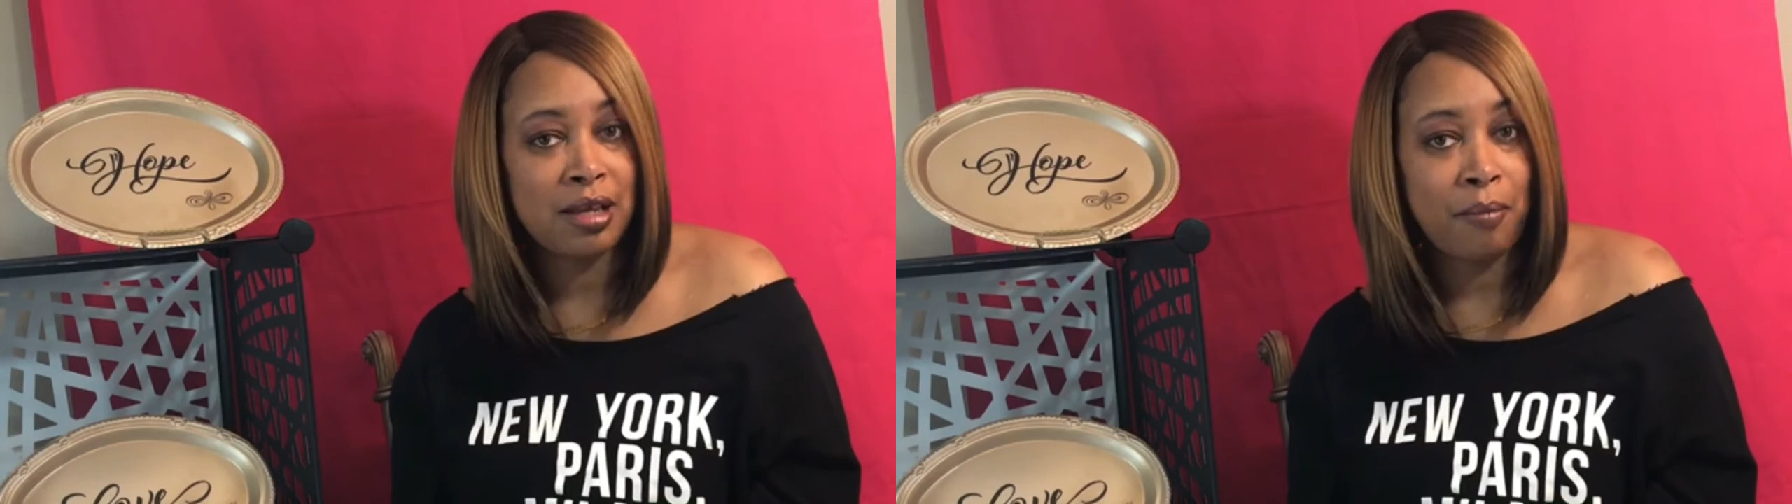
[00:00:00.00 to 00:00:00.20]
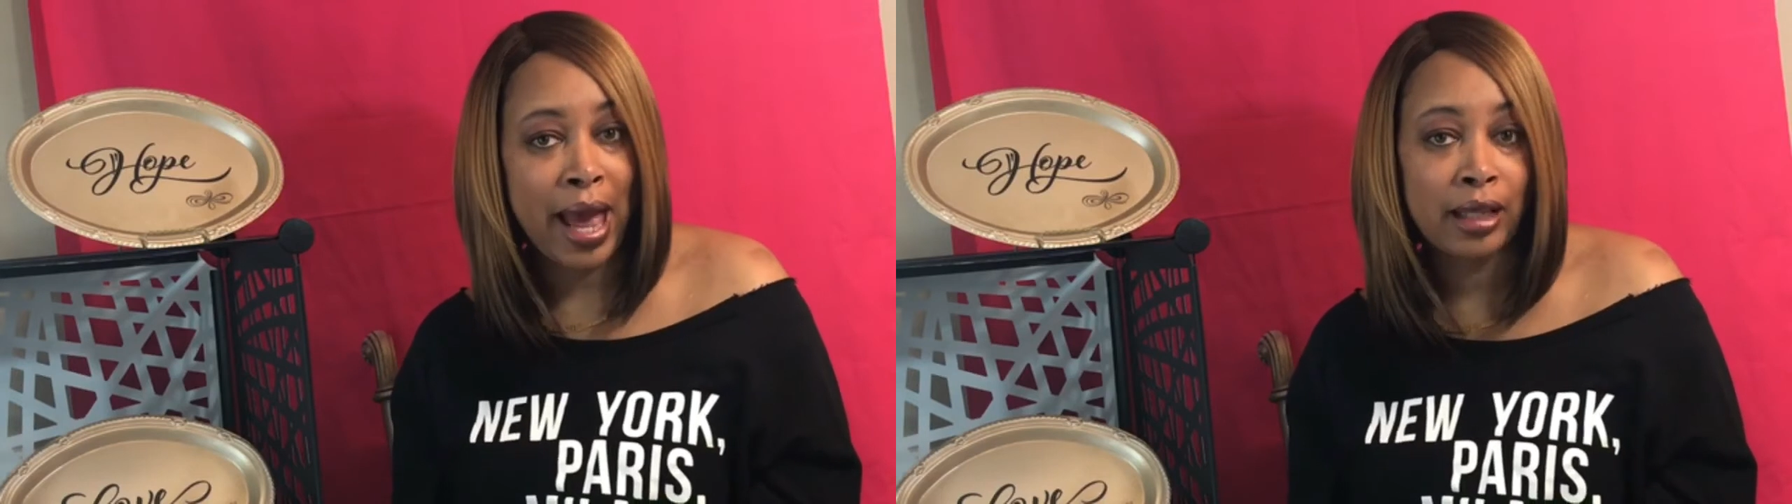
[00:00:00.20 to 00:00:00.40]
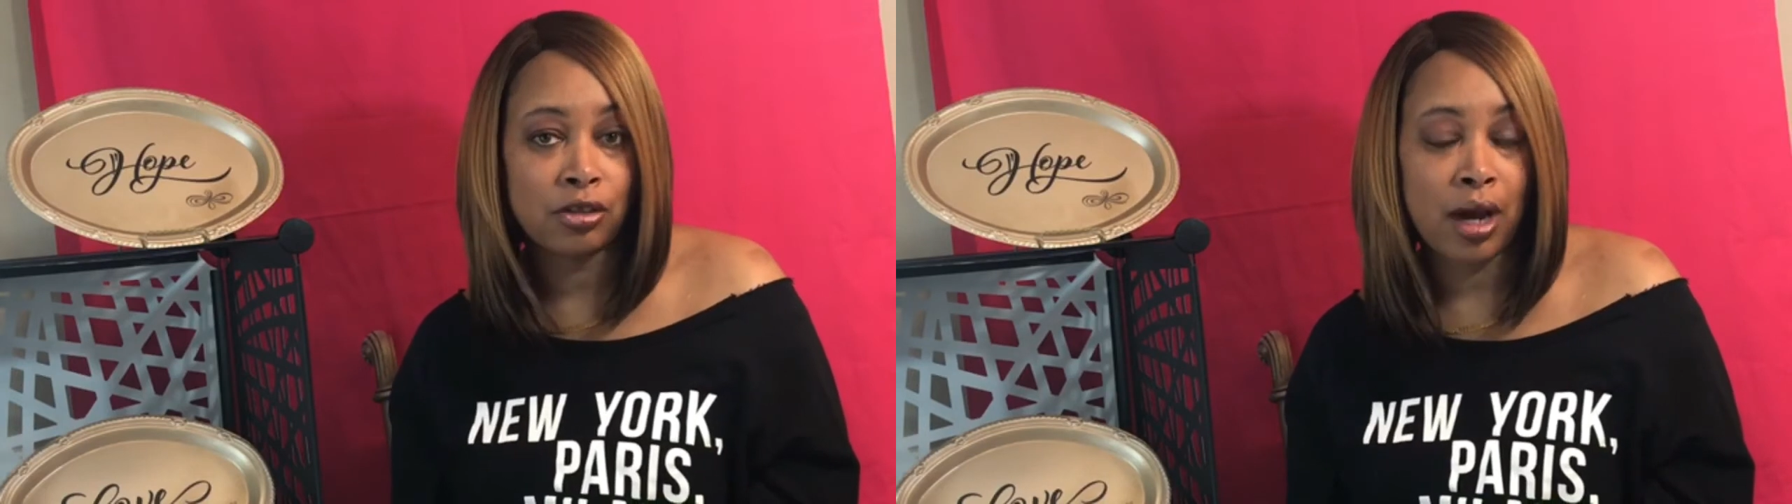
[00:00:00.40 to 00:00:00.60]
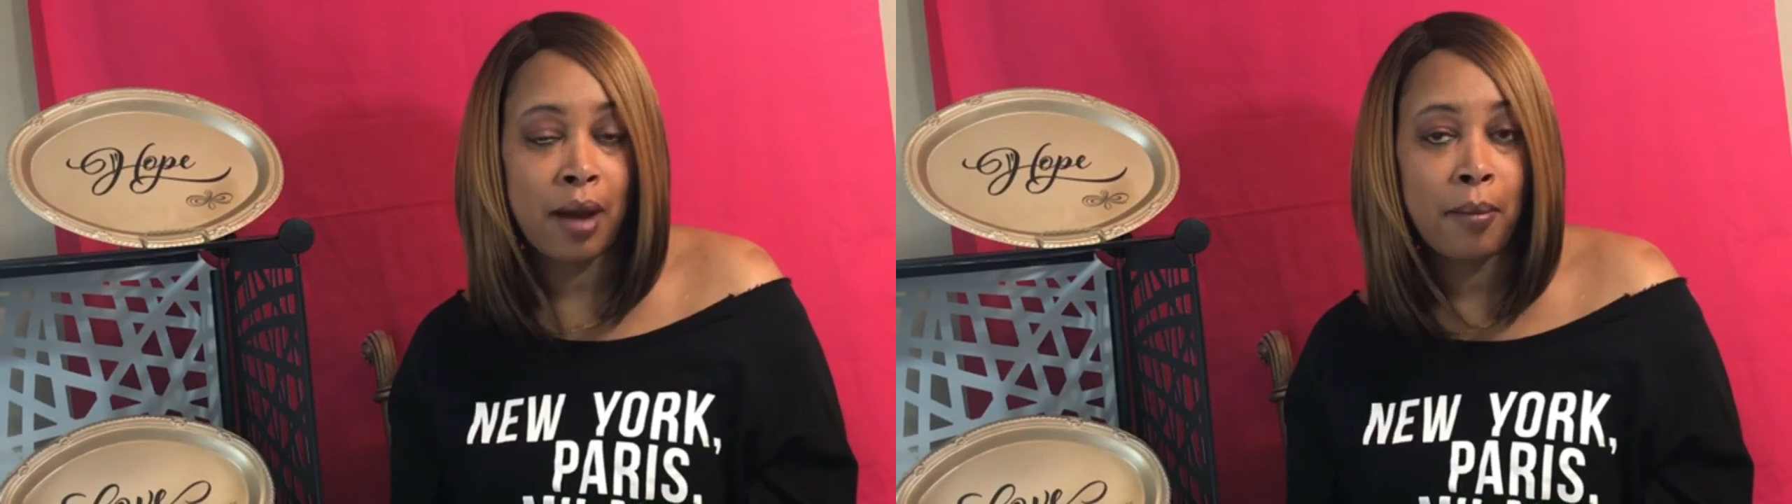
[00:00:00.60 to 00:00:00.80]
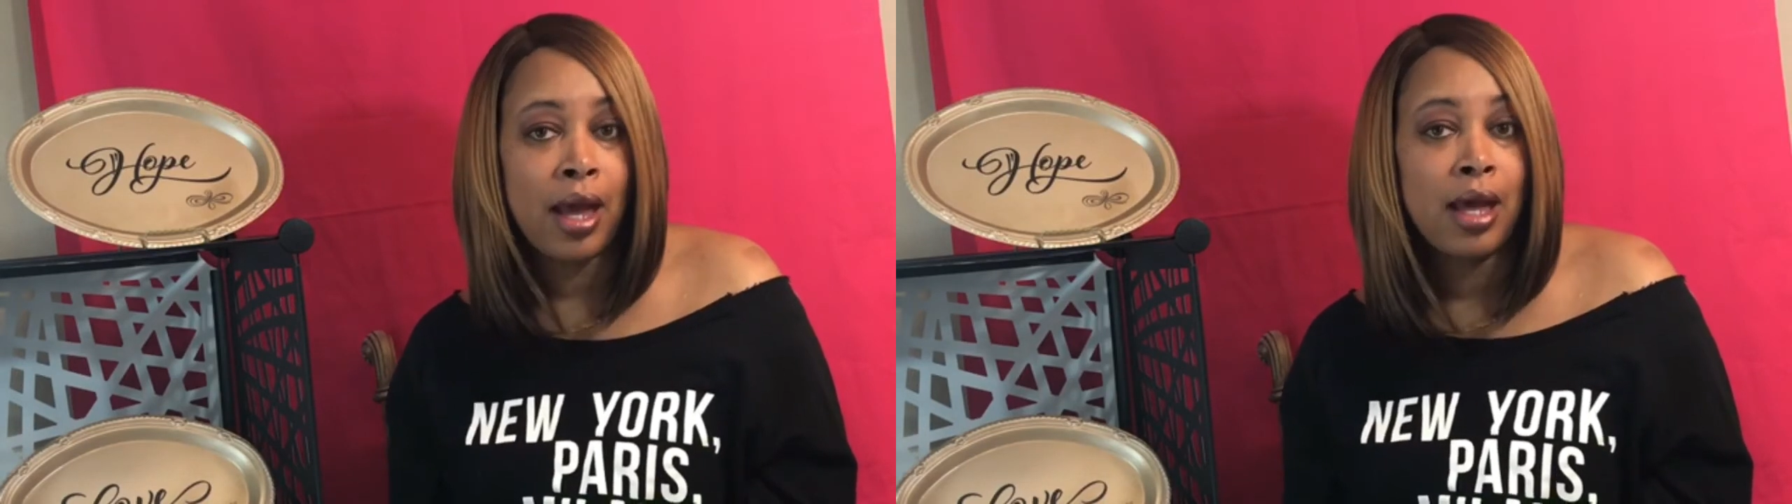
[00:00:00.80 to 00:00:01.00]
a
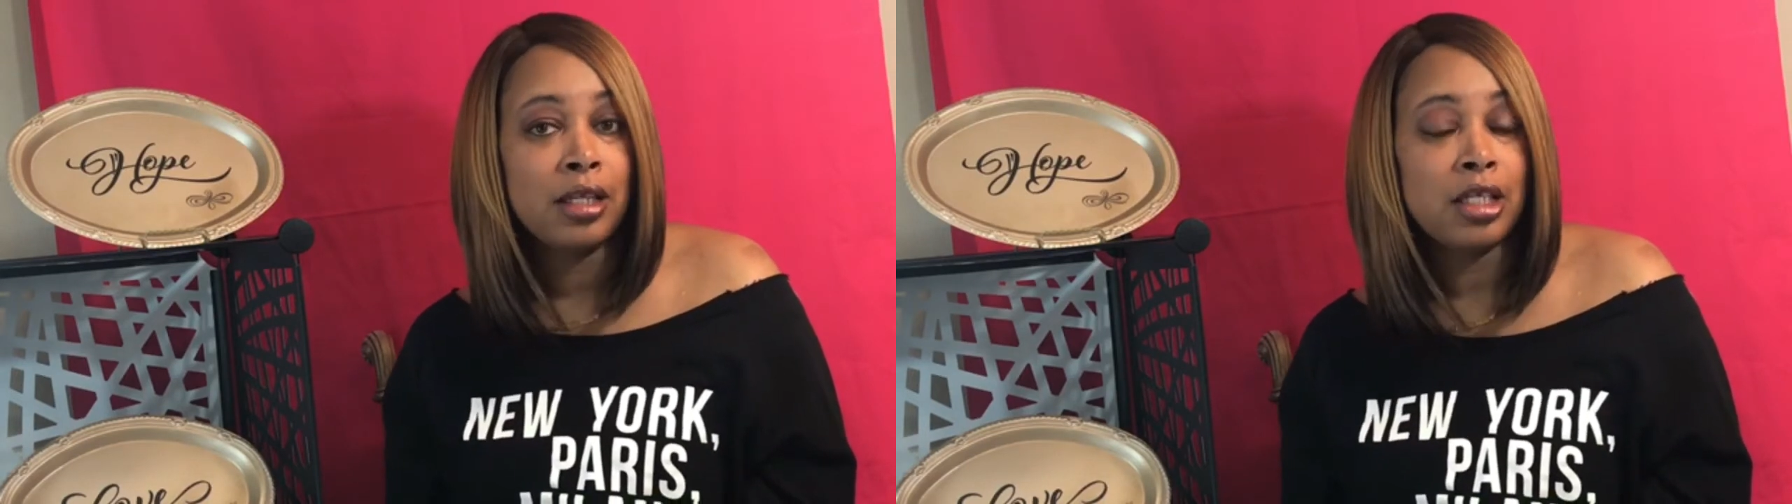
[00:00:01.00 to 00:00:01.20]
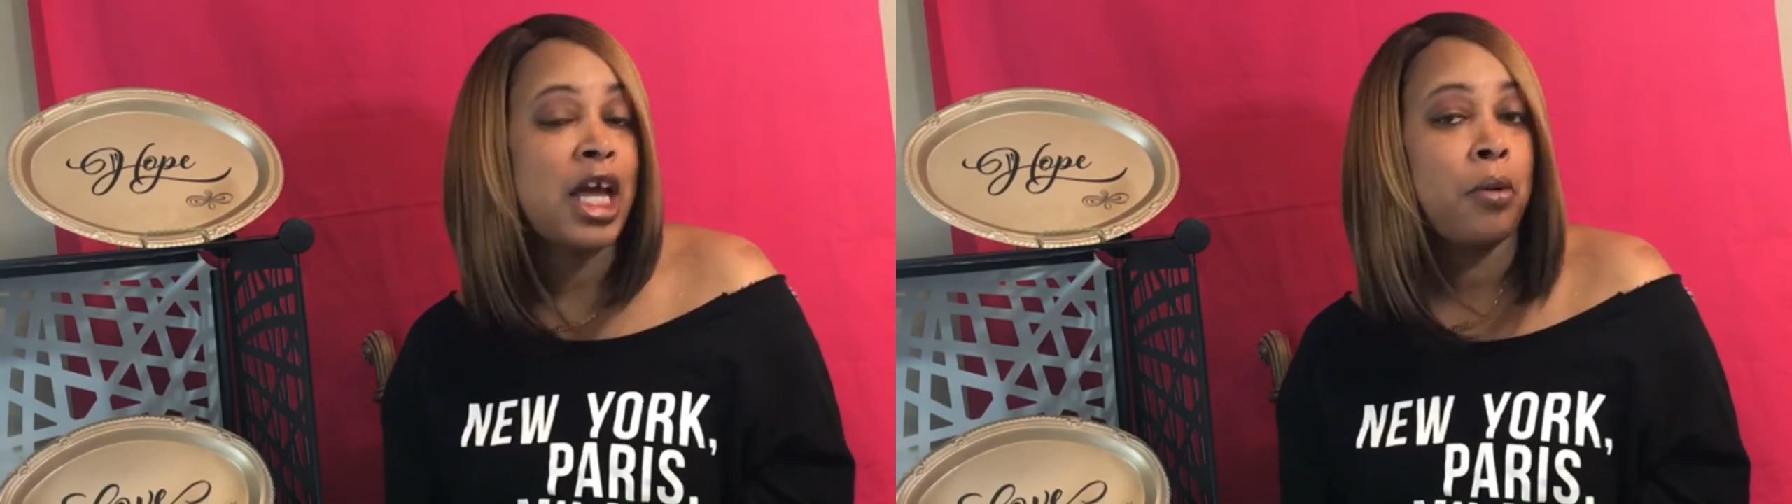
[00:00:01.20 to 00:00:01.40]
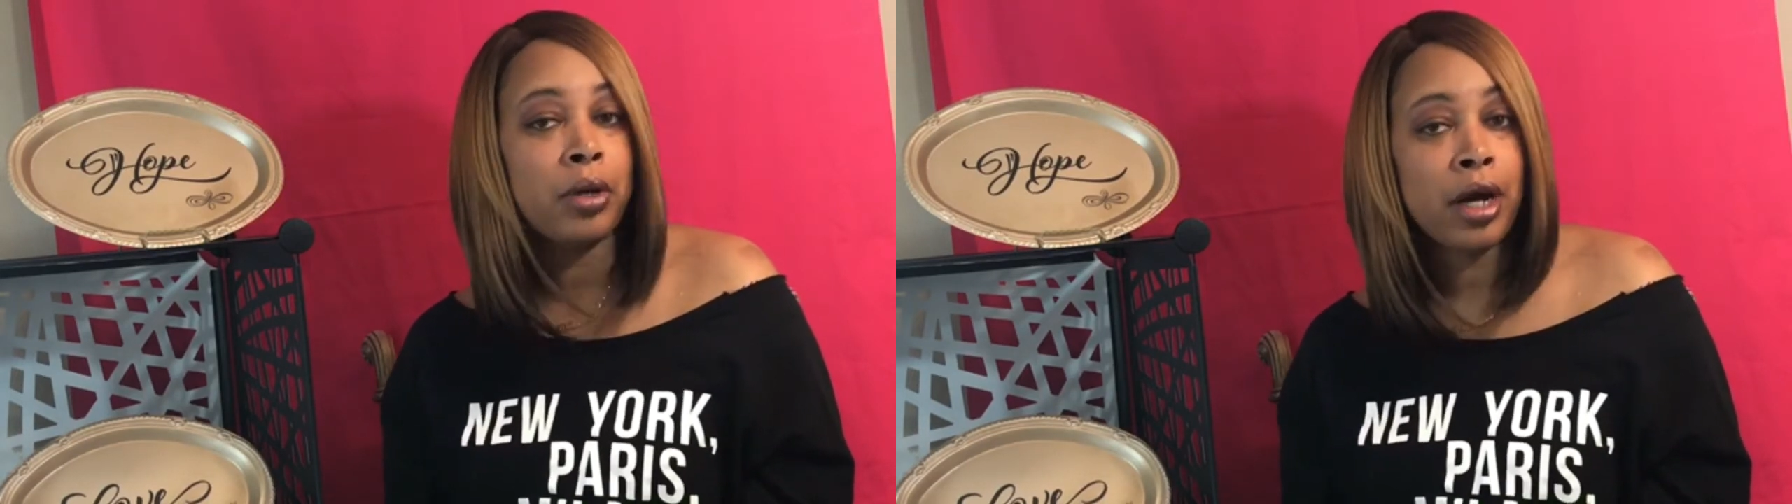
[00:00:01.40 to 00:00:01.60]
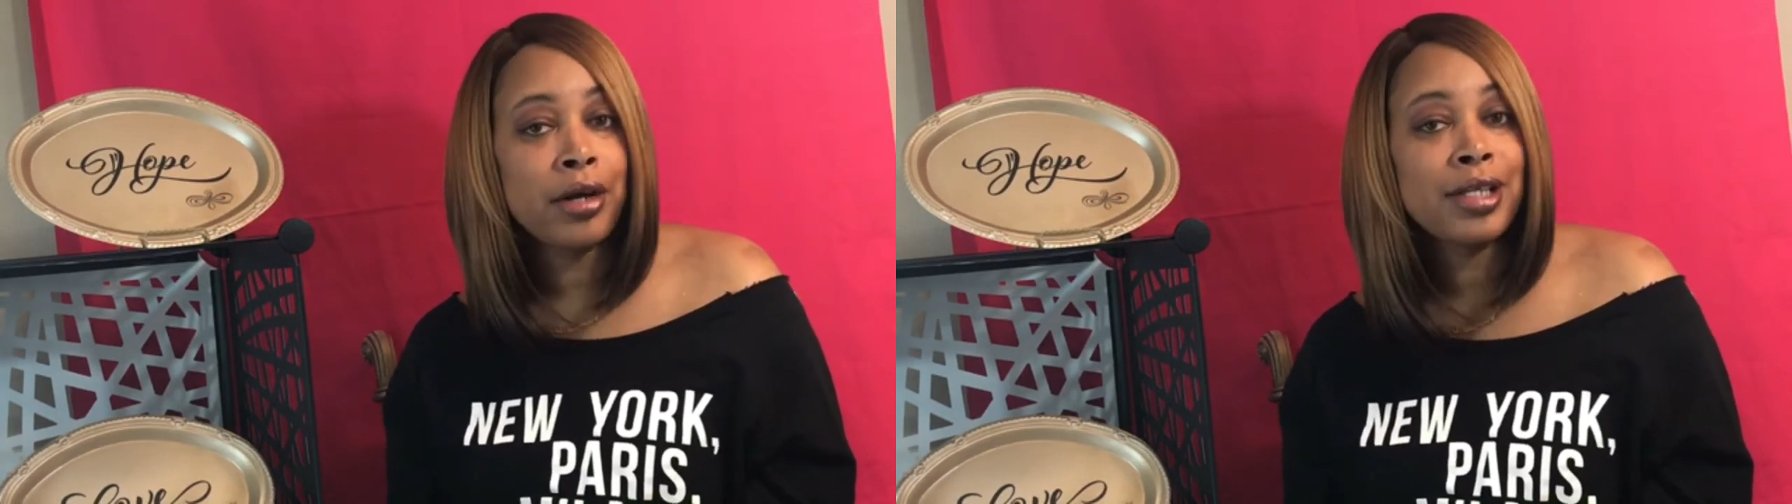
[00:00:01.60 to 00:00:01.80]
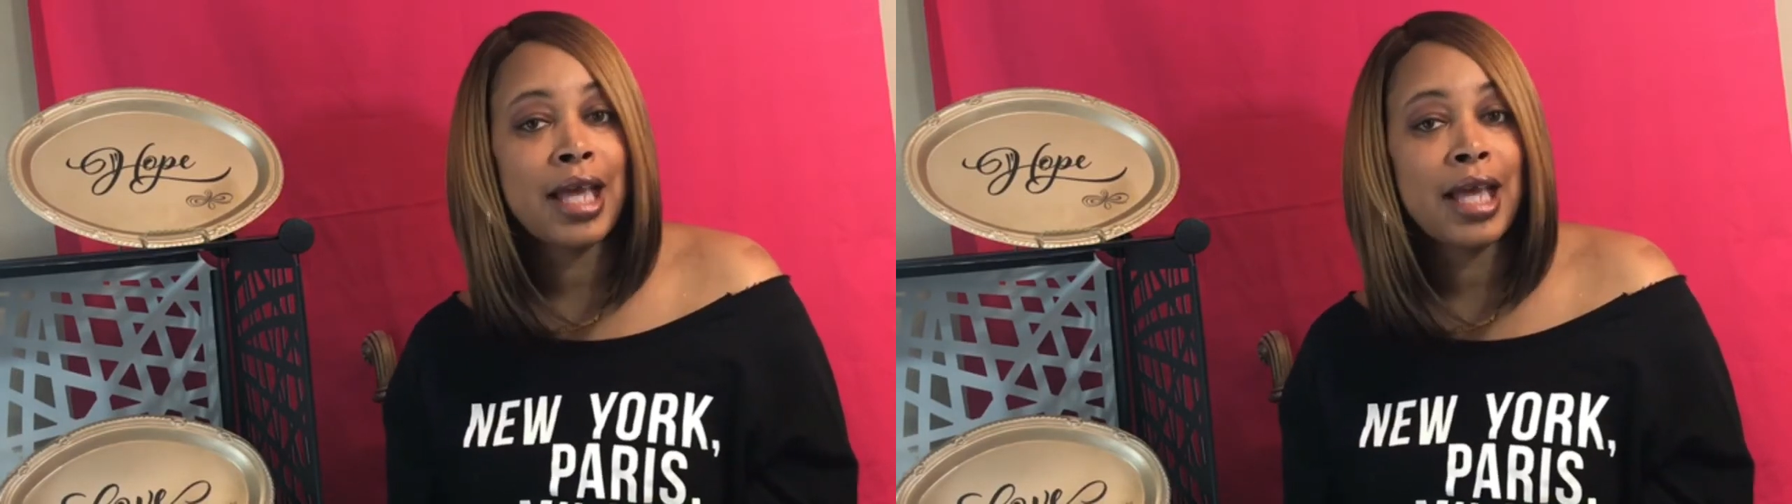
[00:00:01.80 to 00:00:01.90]
backdrop. The shower curtains